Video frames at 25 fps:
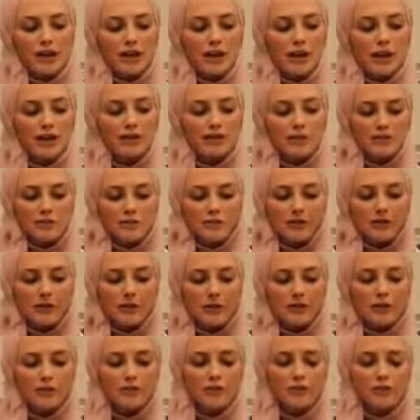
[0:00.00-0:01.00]
And for me,
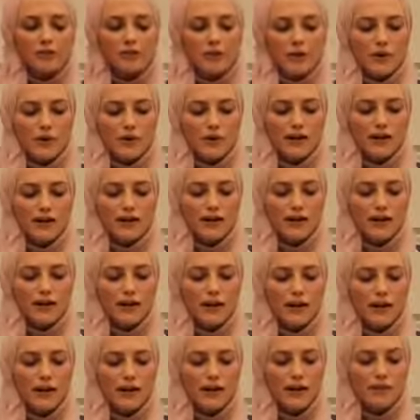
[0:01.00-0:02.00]
that was a very
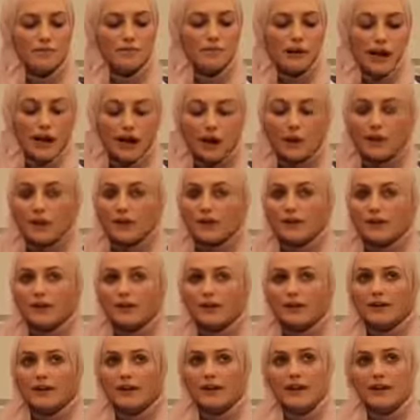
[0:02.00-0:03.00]

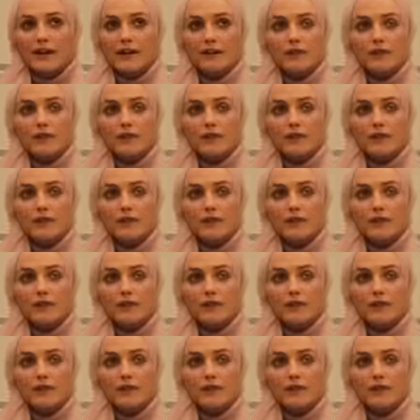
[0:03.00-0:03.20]
empowering